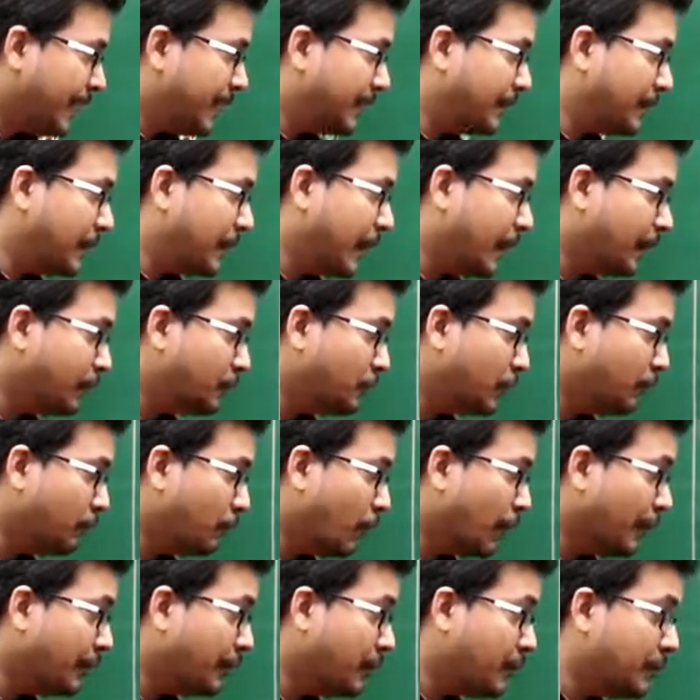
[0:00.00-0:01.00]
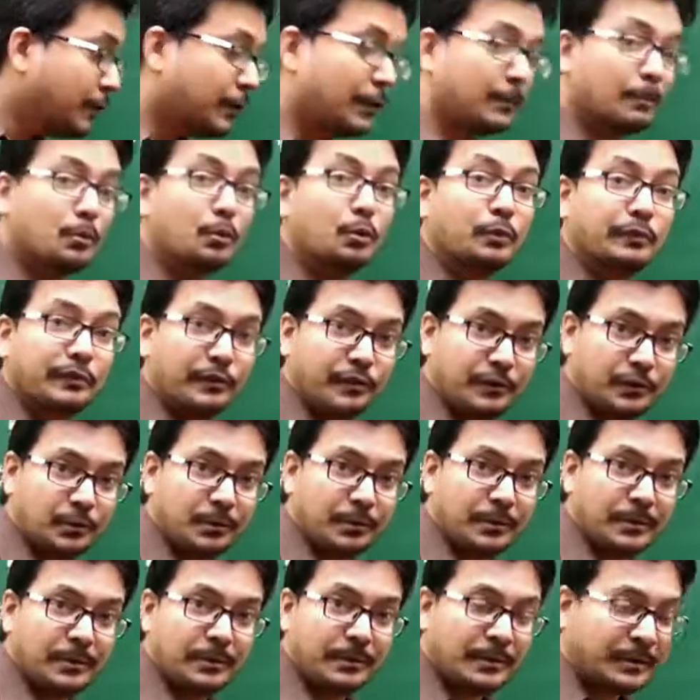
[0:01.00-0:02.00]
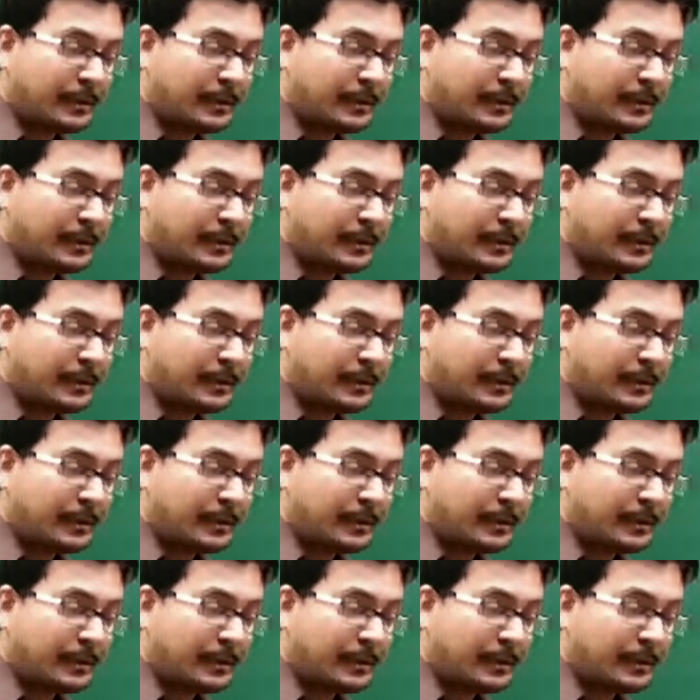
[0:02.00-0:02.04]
and the last one was The Moonstone.